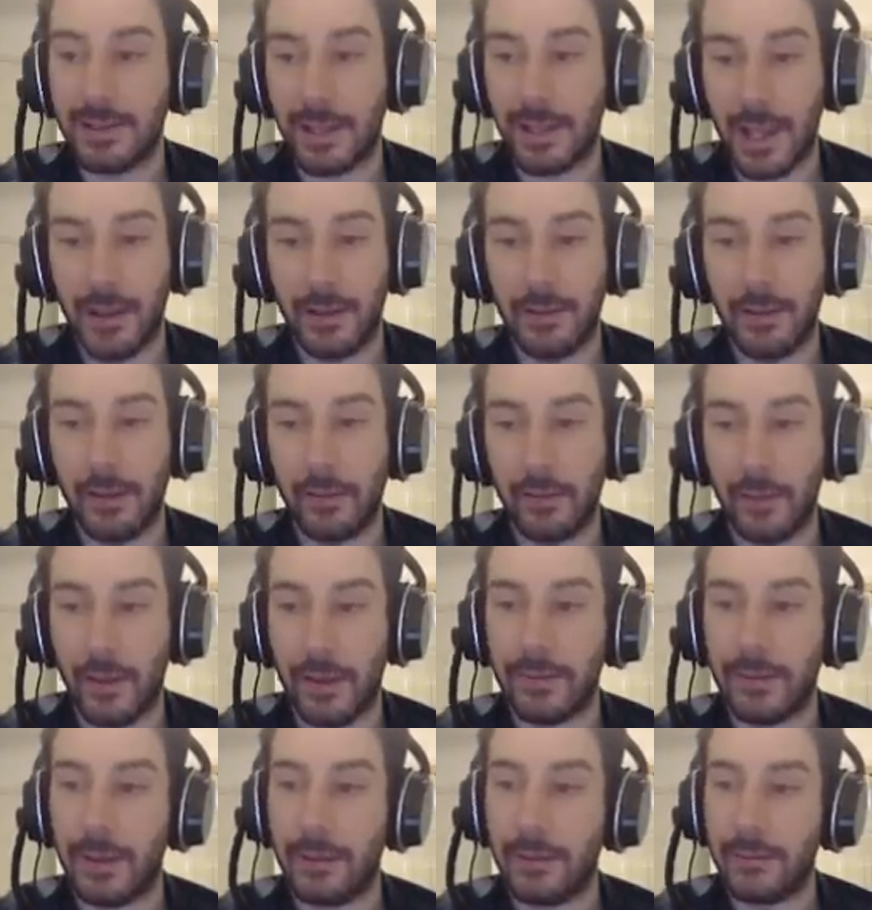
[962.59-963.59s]
again another
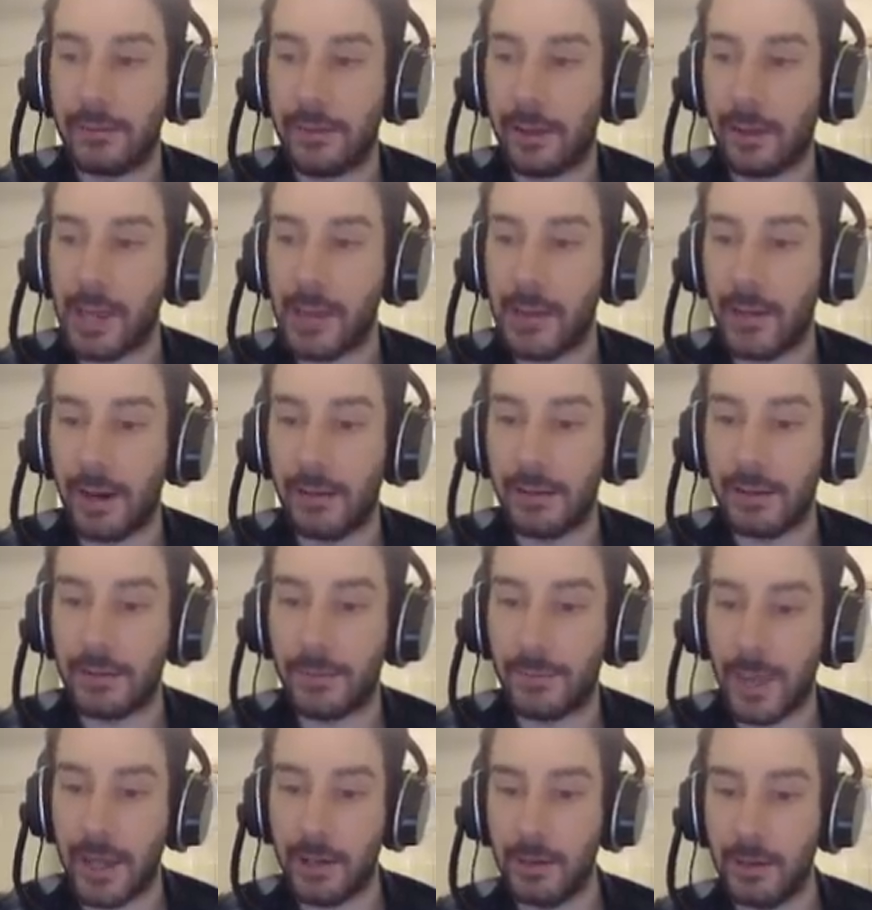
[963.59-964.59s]
great thing that came out of this
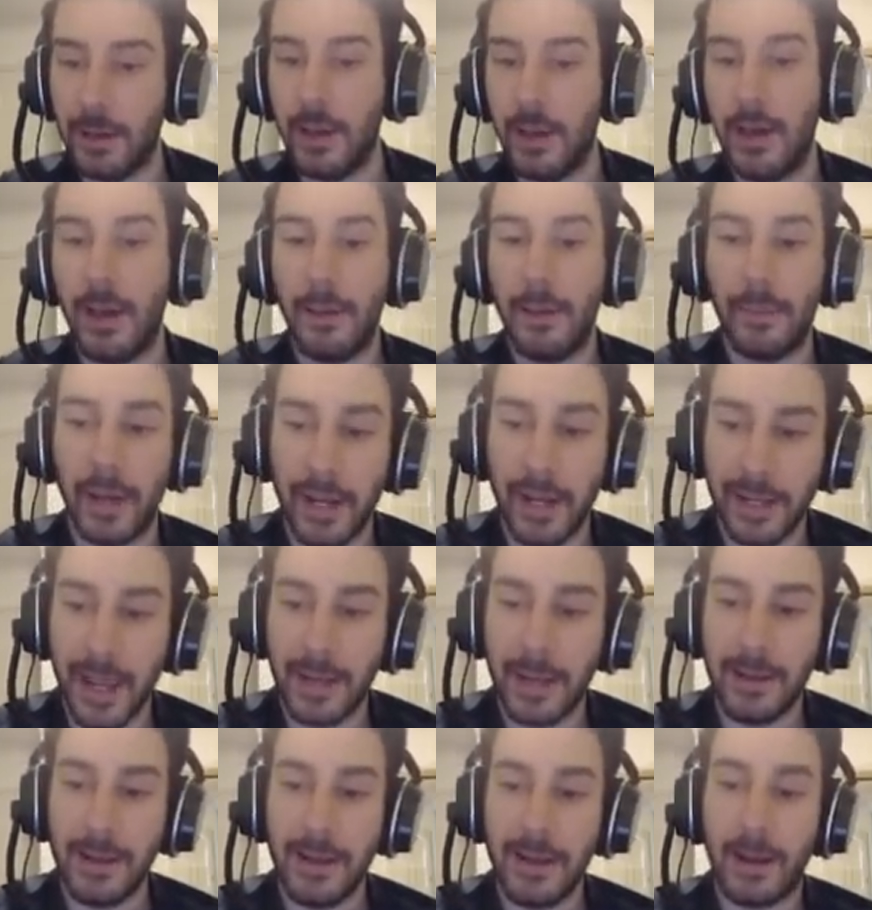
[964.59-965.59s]
banner. But
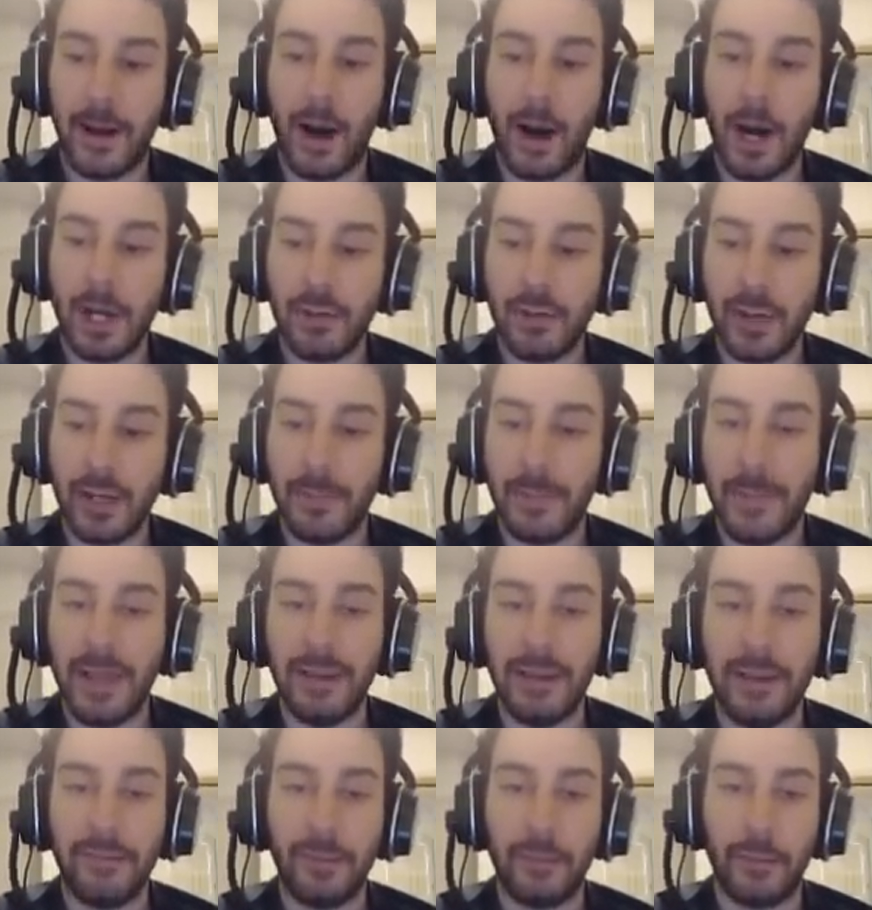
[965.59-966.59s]
again, Audric
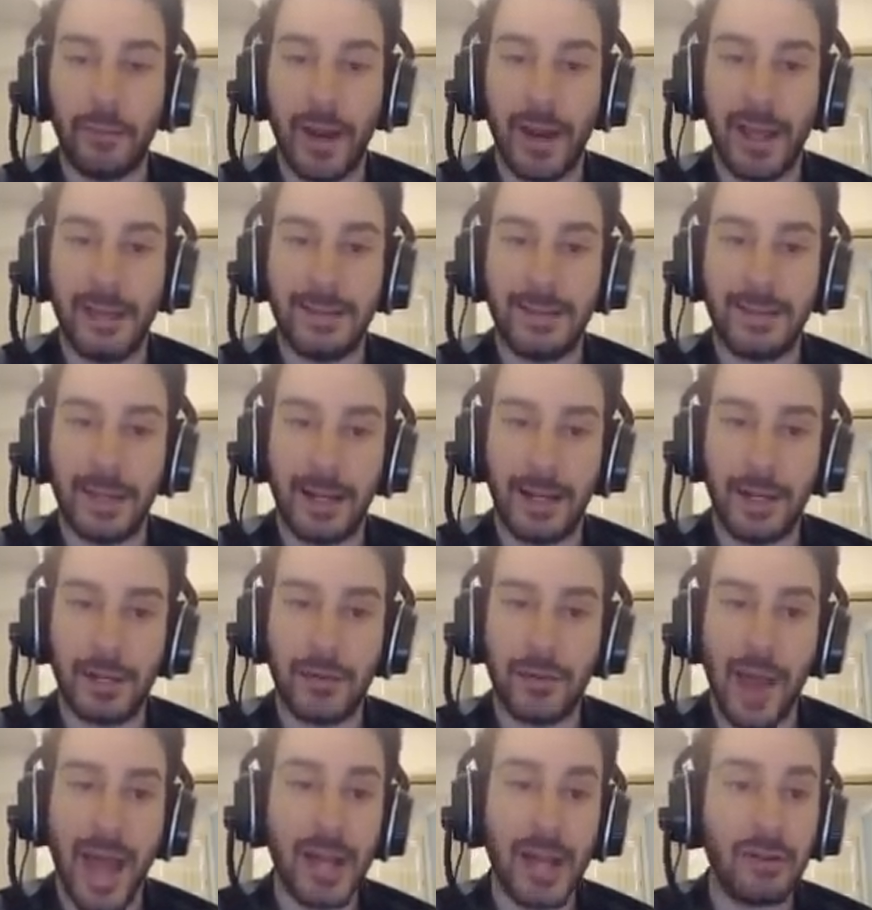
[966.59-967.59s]
mainly for raids.
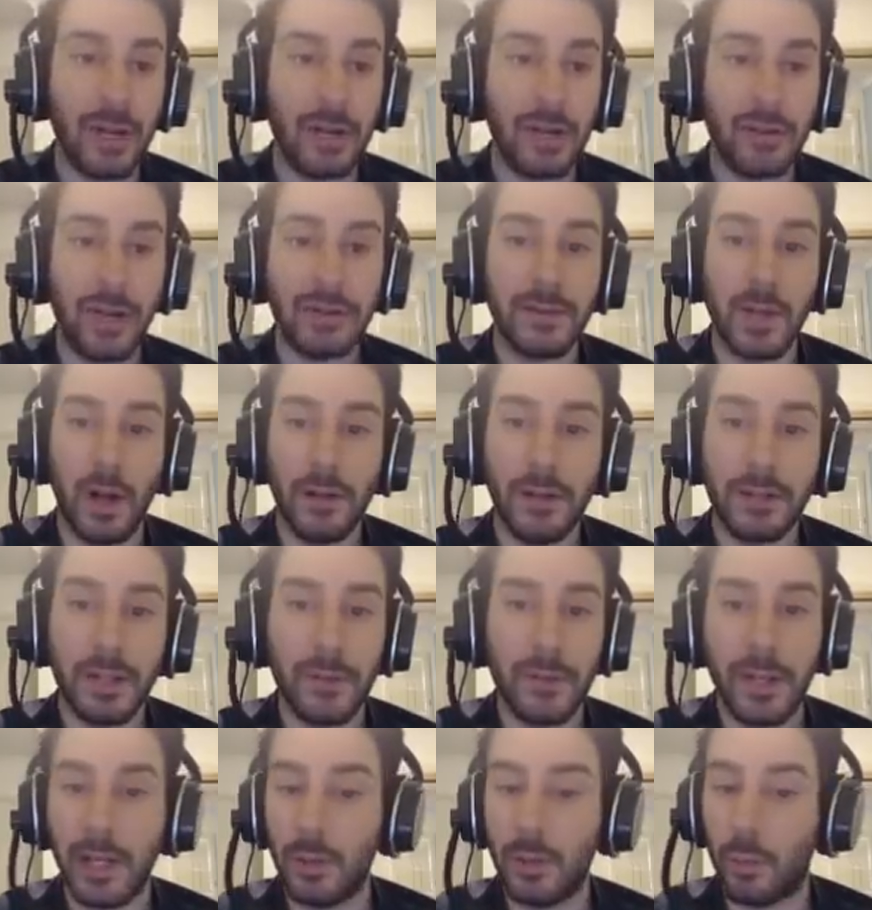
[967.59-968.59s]
High Dragon Trials
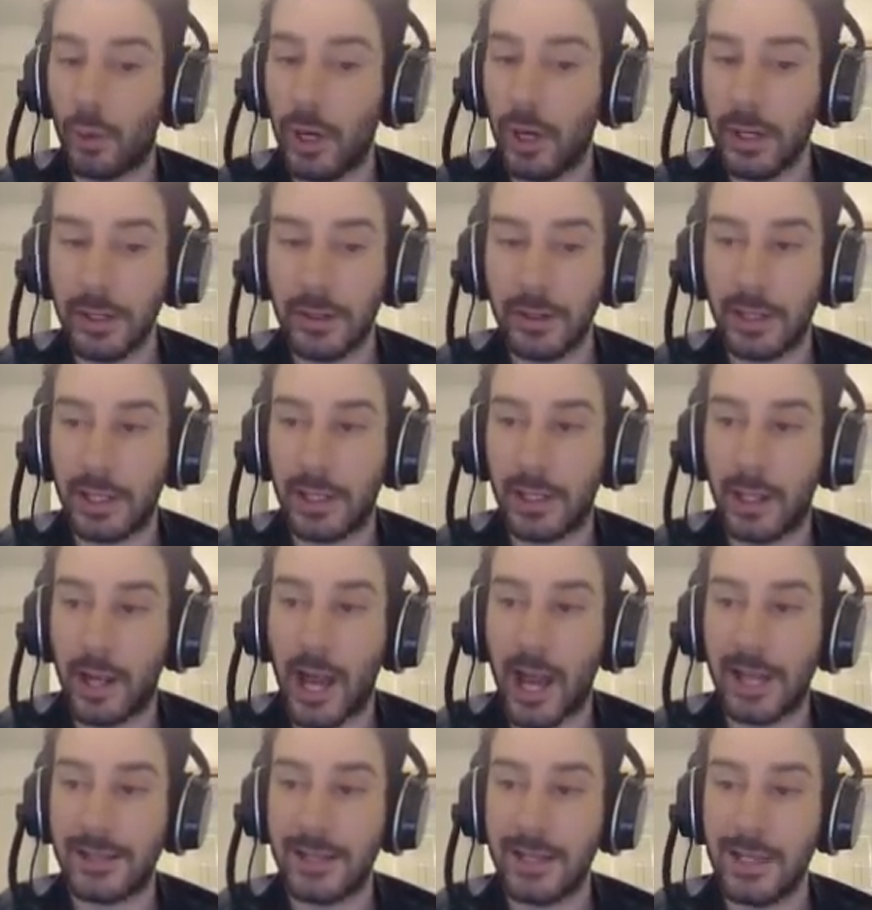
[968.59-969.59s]
also he could work.
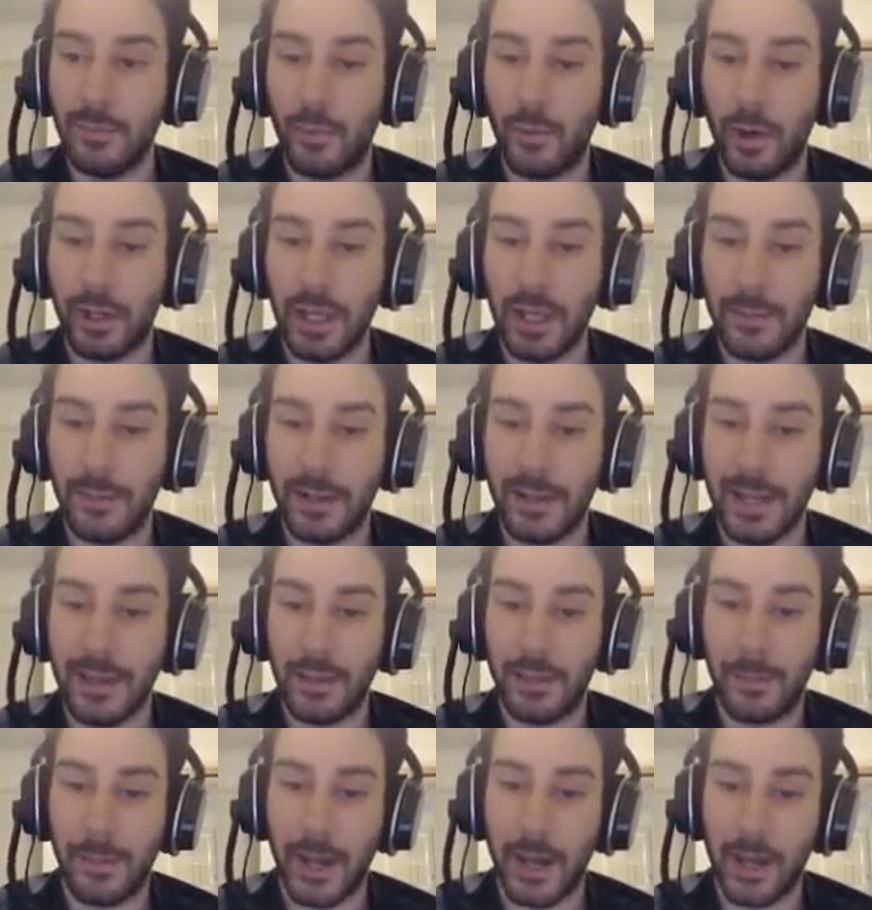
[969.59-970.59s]
I see him working, but again
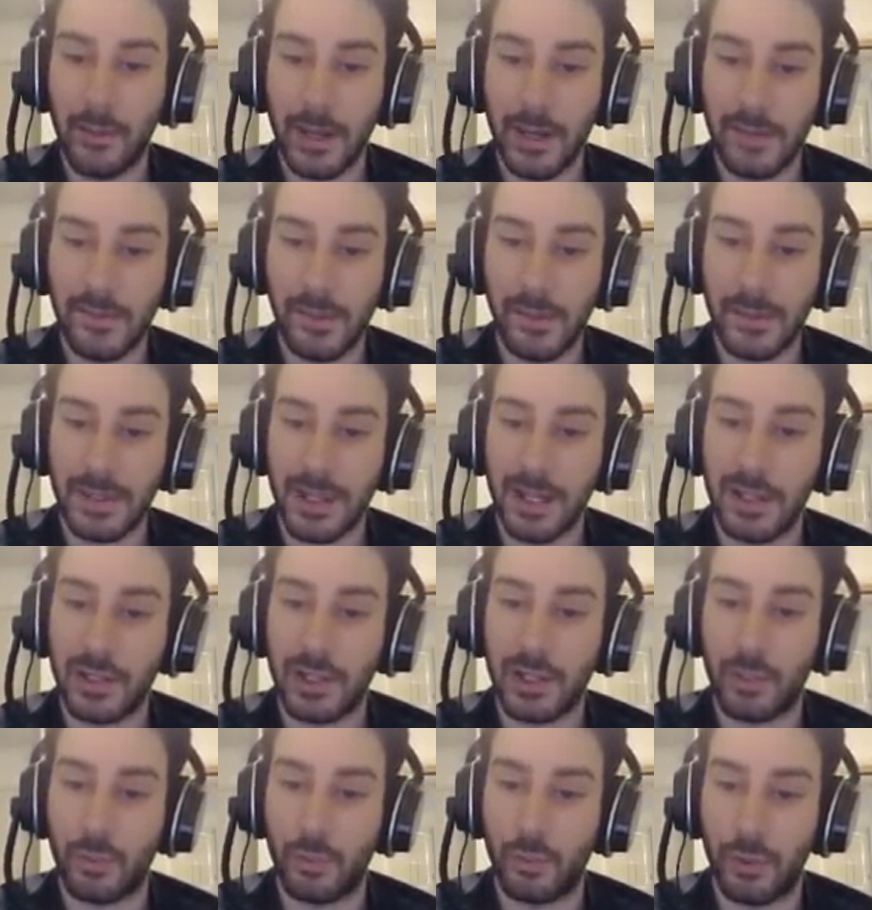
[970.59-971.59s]
the pair res 50% is
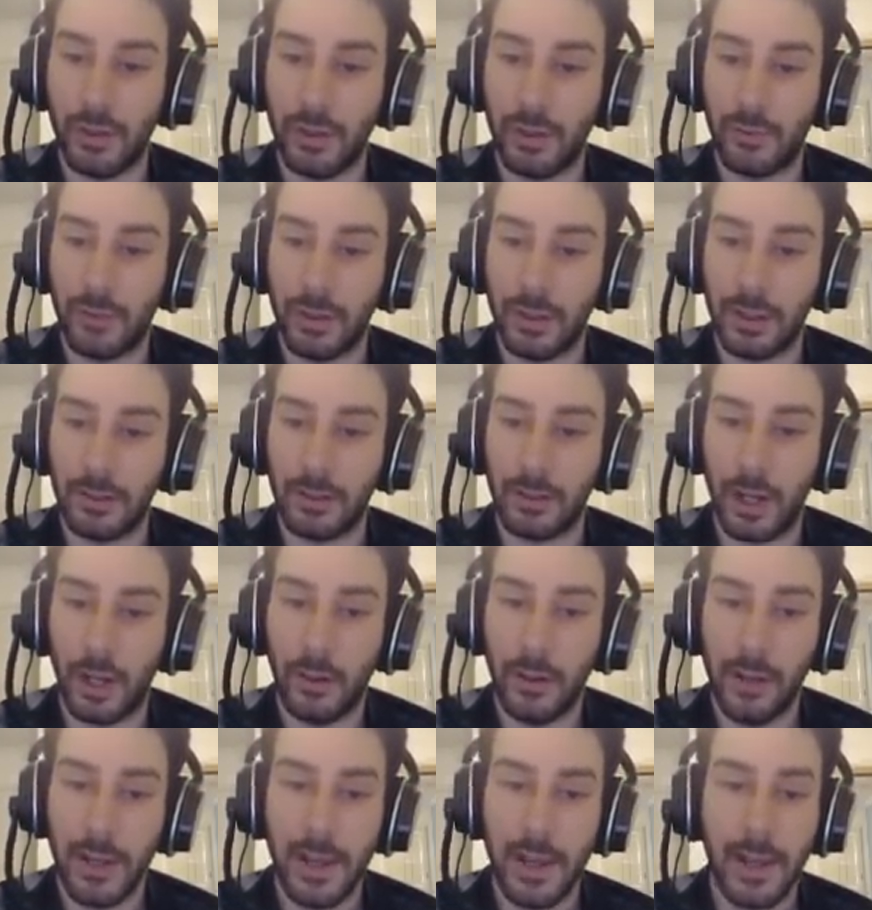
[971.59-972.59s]
just really
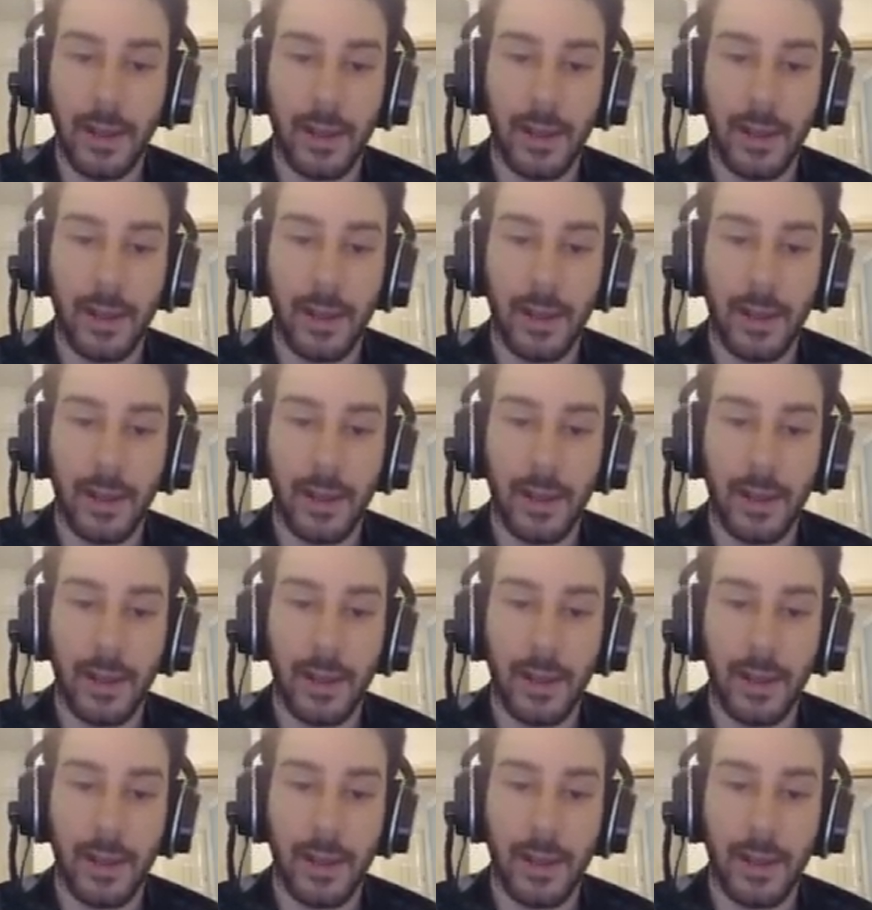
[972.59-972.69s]
low.